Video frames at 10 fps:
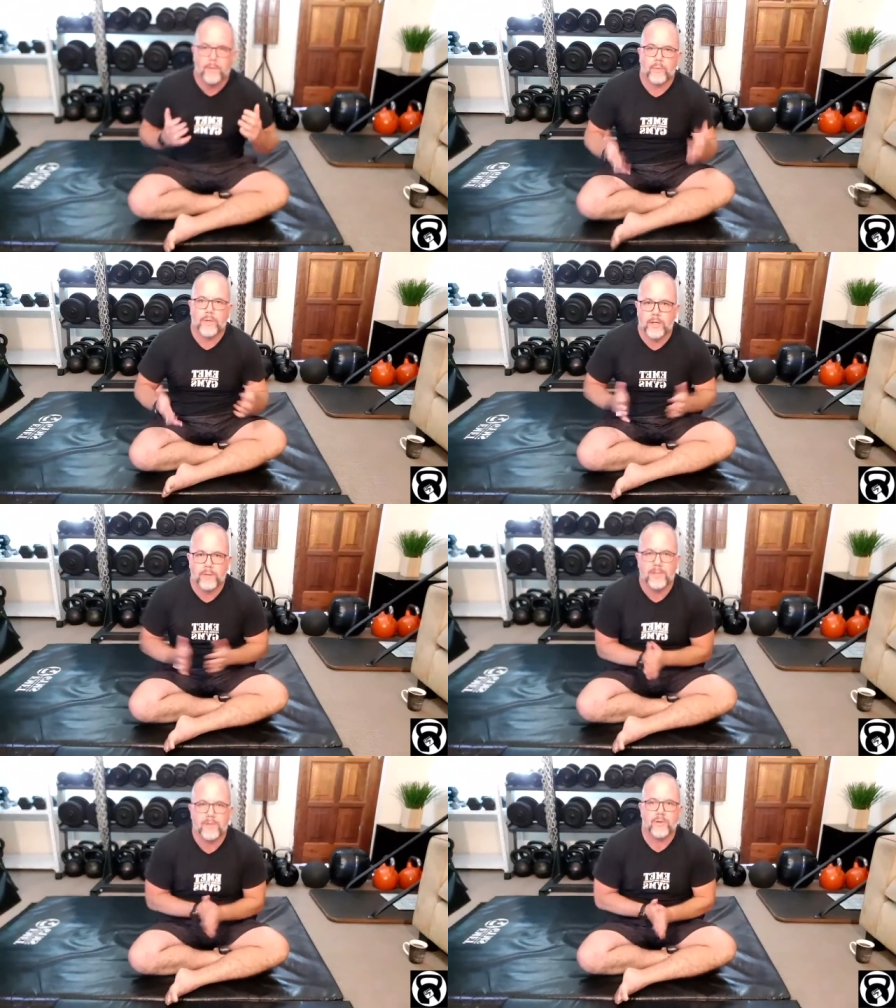We're going to
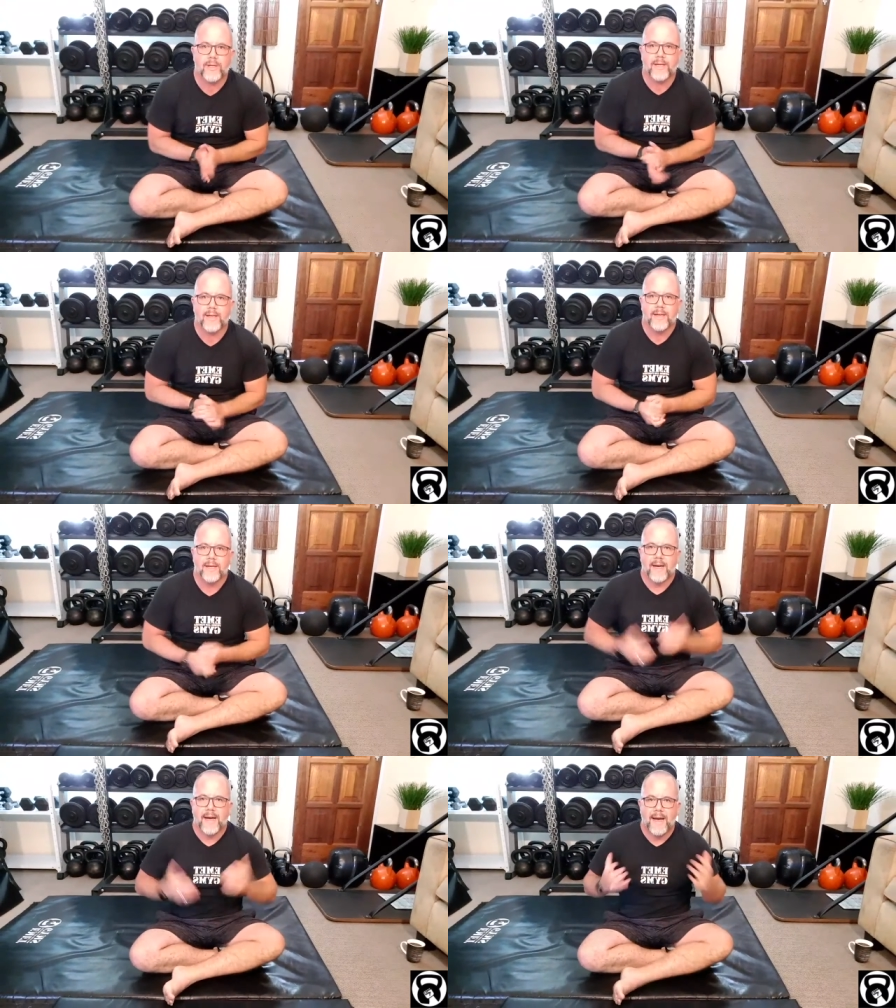be doing
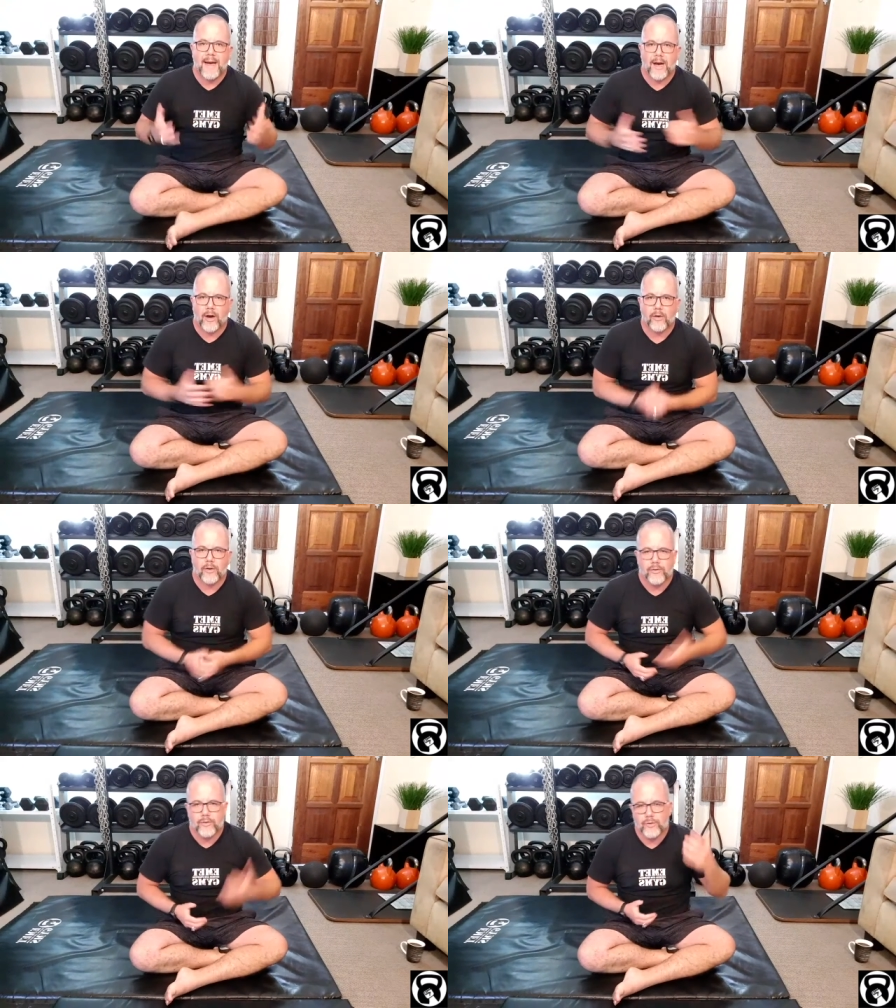our
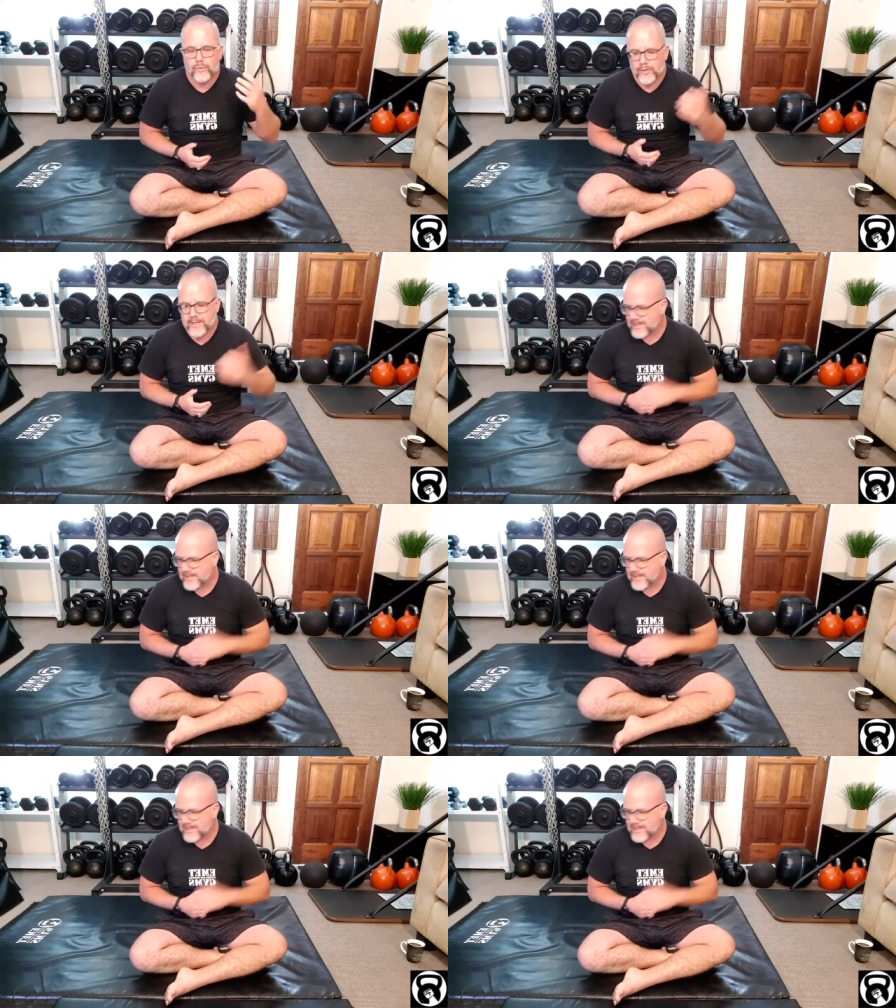3